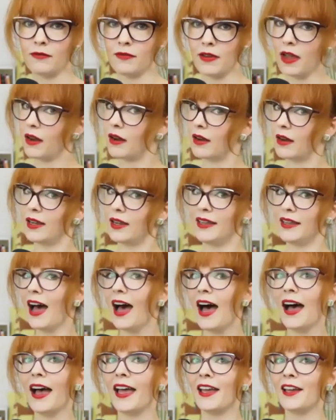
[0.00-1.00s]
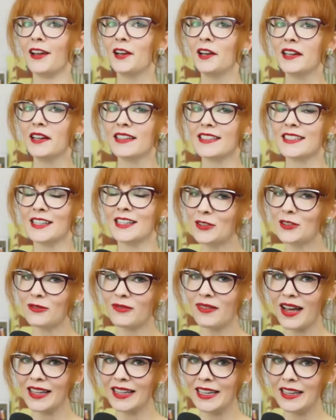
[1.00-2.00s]
very high Silicon
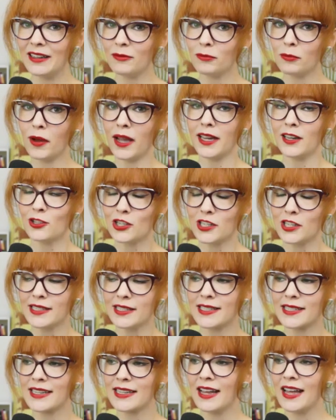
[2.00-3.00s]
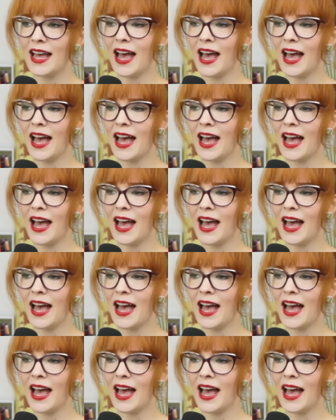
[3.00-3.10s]
Valley wages,